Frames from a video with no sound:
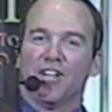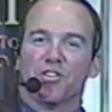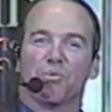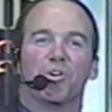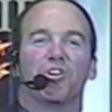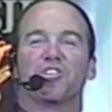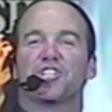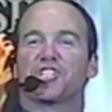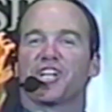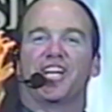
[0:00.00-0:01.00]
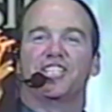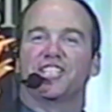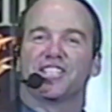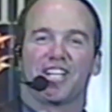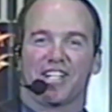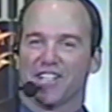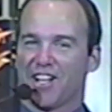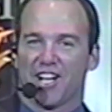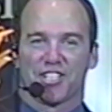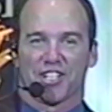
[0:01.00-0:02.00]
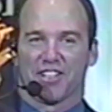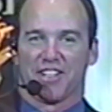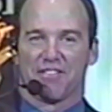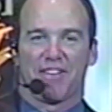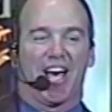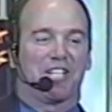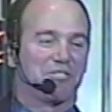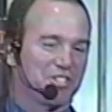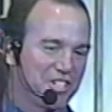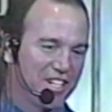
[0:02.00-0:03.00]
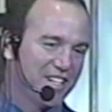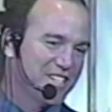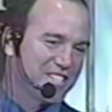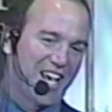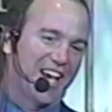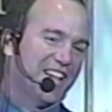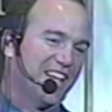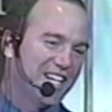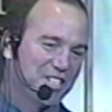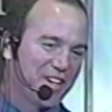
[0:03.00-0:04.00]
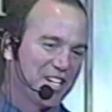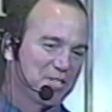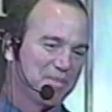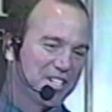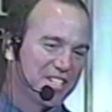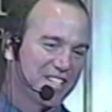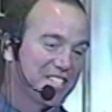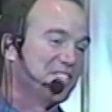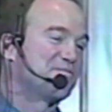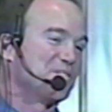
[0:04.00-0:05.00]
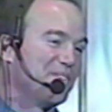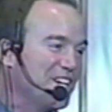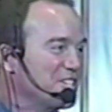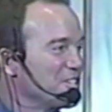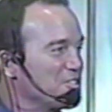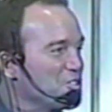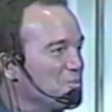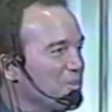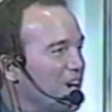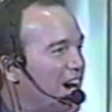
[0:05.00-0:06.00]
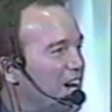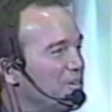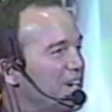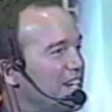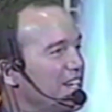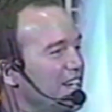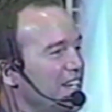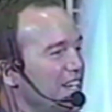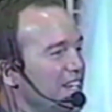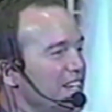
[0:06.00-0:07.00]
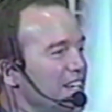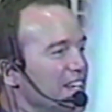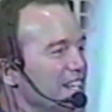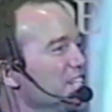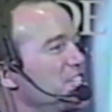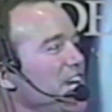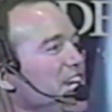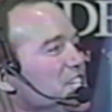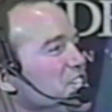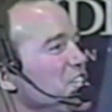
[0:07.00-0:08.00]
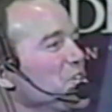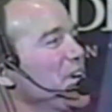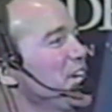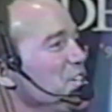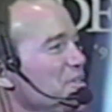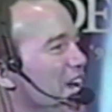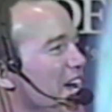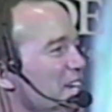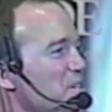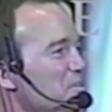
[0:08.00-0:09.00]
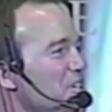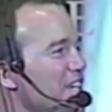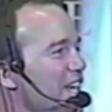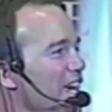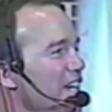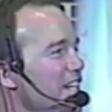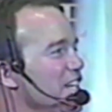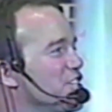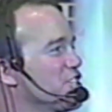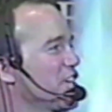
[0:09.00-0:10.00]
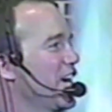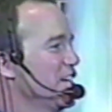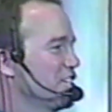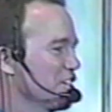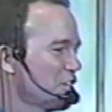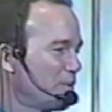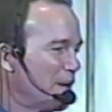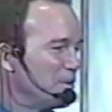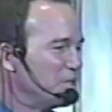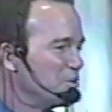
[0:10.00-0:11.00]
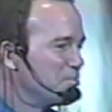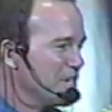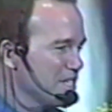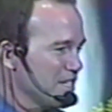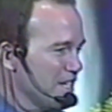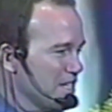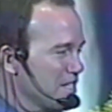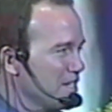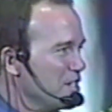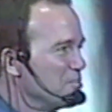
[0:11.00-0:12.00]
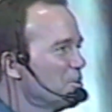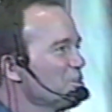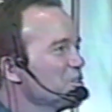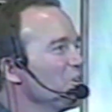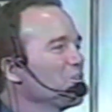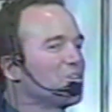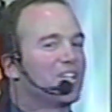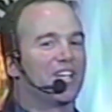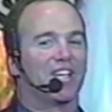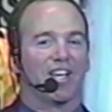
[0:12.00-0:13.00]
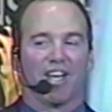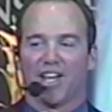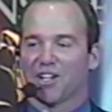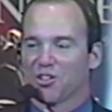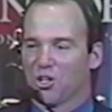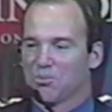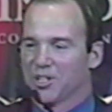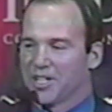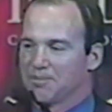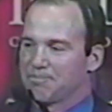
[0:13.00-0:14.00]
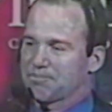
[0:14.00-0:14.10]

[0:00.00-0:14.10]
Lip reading: The world is changing technologically. Fax machines, satellite transmissions, information superhighway. It is changing the way you and I communicate. It's changing the way we do business, both locally and globally.